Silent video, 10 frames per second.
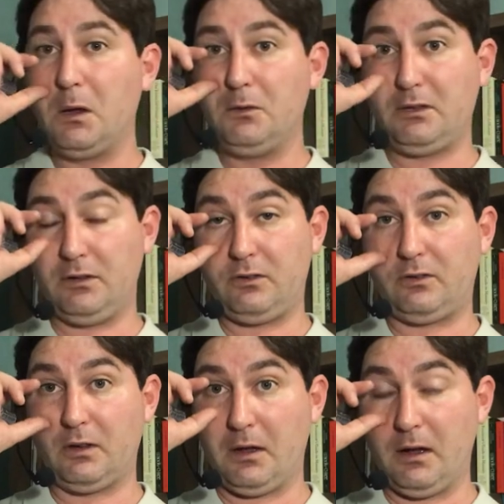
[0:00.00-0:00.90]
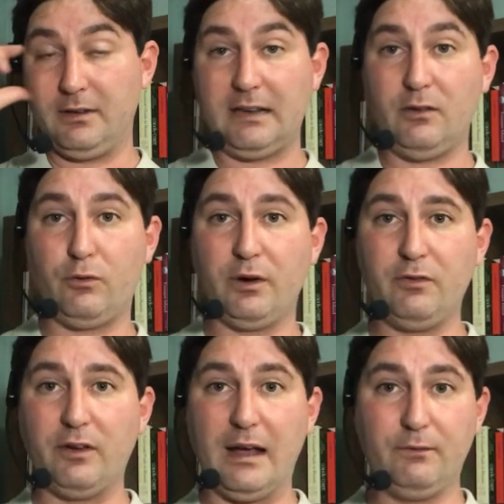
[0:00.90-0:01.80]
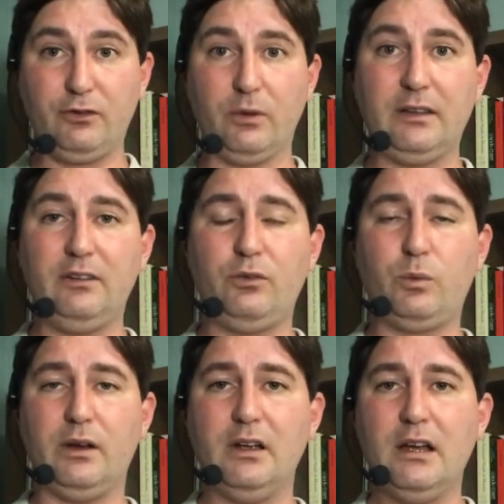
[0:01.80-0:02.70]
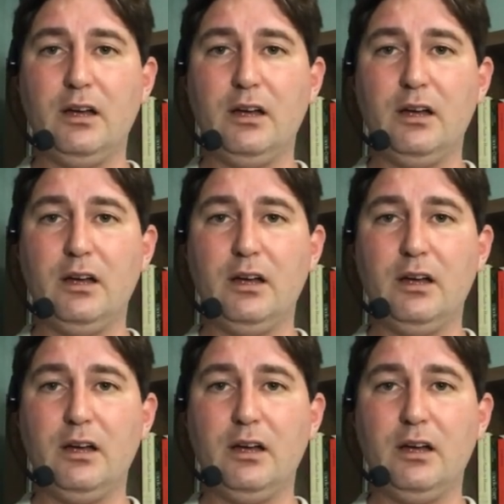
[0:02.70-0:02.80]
since uh, 1945. So this is what